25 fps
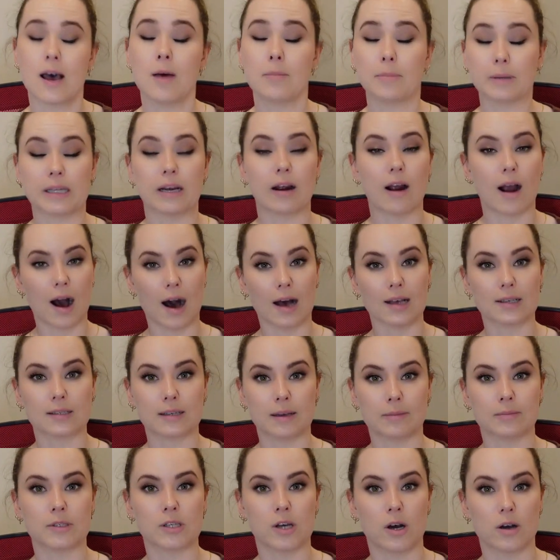But there are
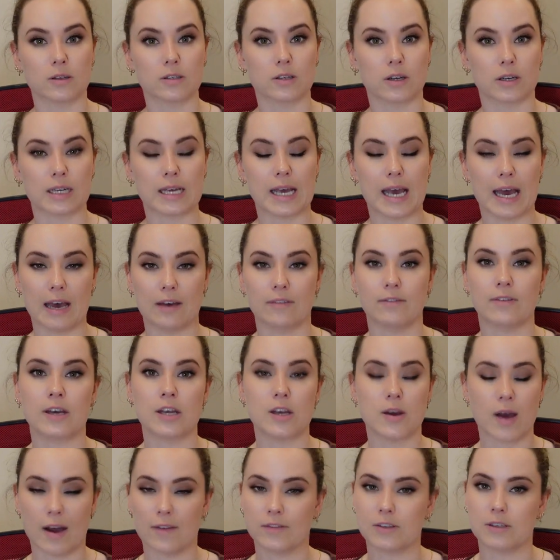some songs on Canva, you
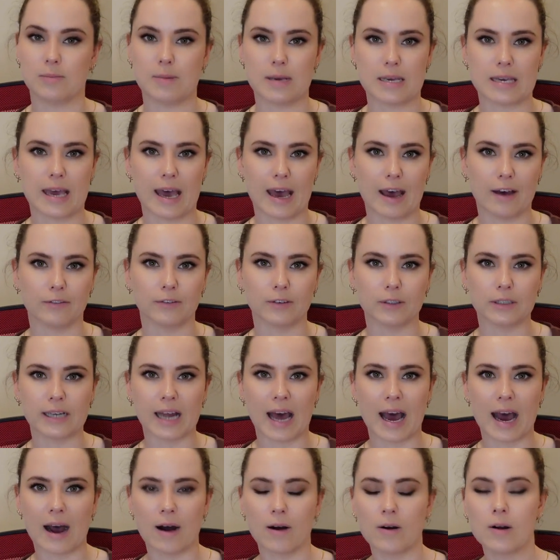have to be careful
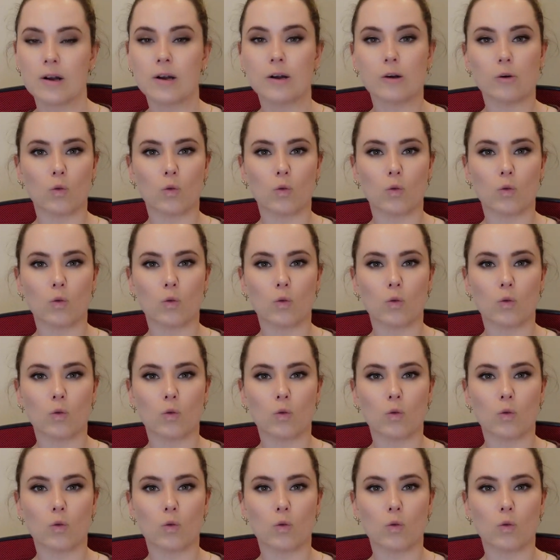now,